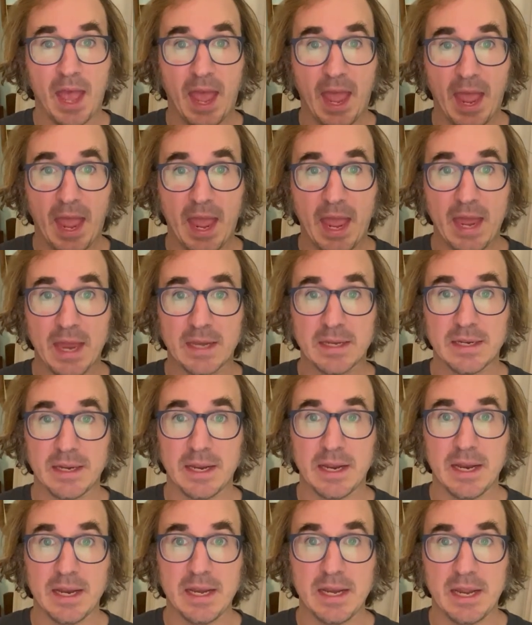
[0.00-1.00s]
And
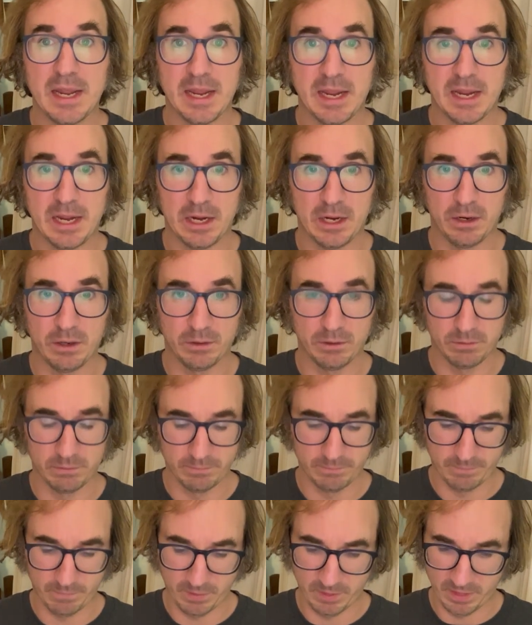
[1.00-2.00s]
in here,
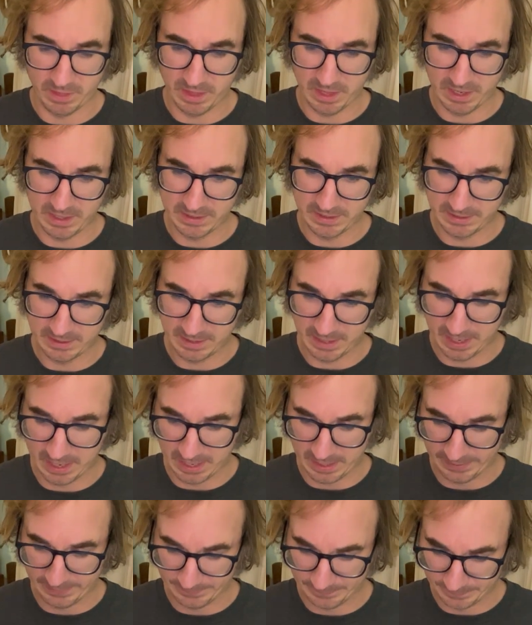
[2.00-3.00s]
they
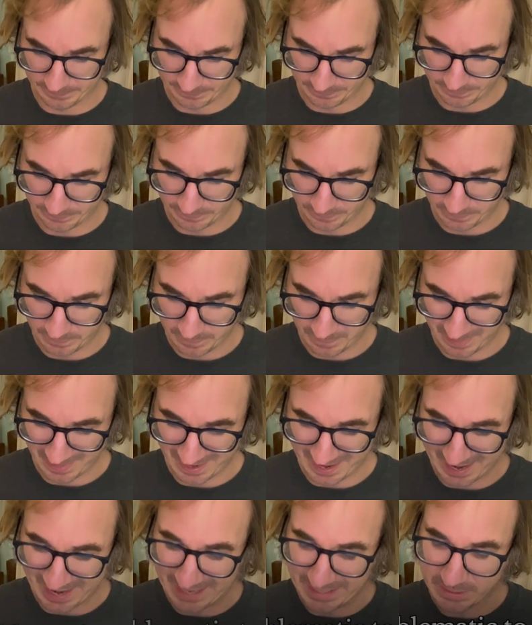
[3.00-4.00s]
say,
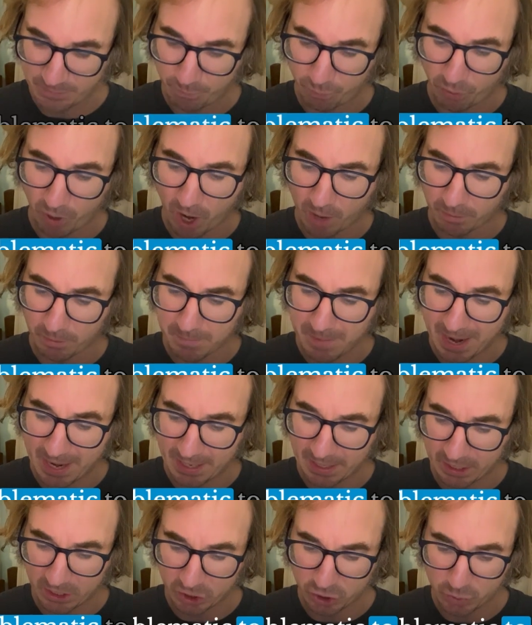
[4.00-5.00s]
it is
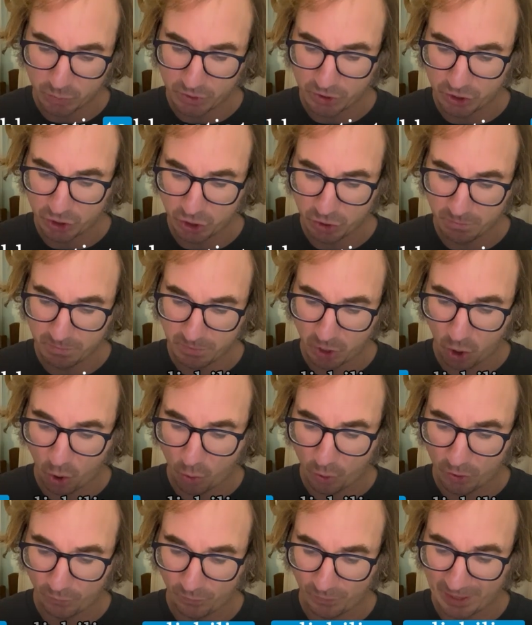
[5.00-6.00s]
problematic to assume
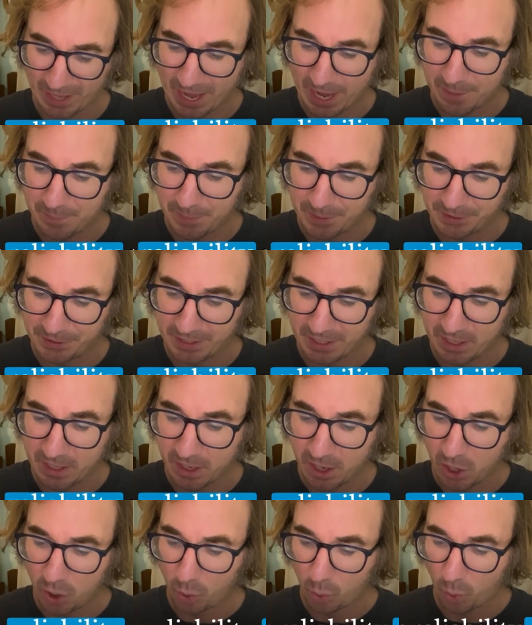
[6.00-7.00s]
coding reliability
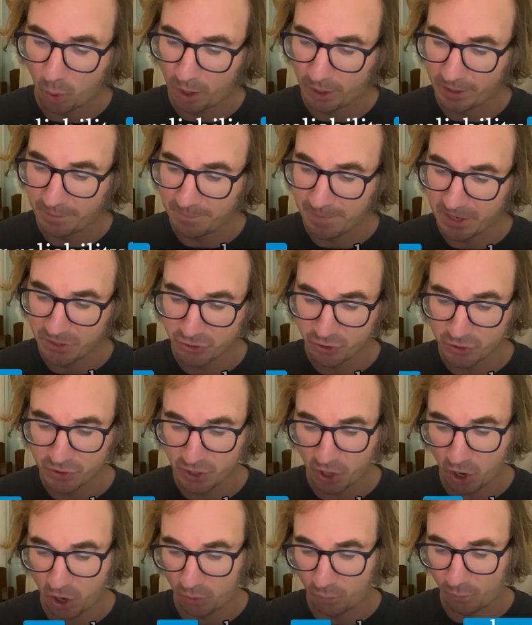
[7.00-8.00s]
quality measures
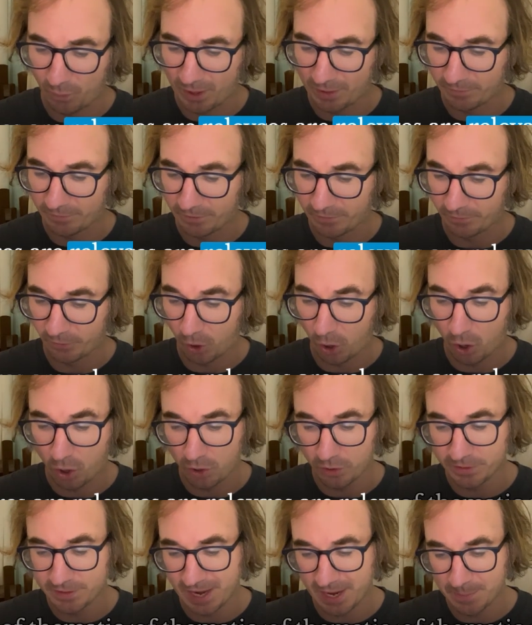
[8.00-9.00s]
are relevant for
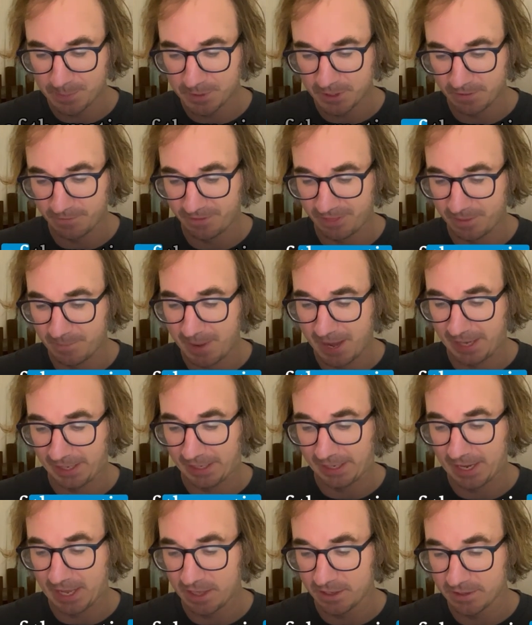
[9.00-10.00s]
all types of thematic
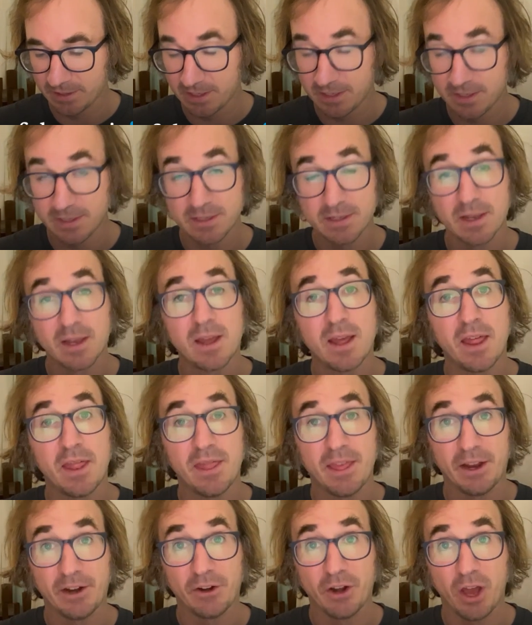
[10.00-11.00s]
analysis.
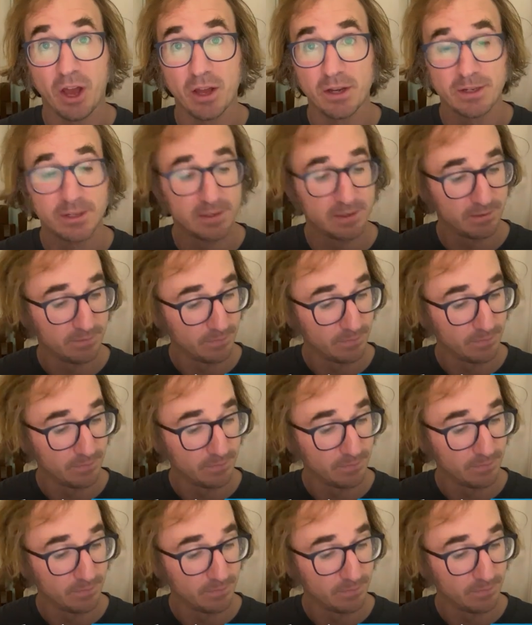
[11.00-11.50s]
They are not.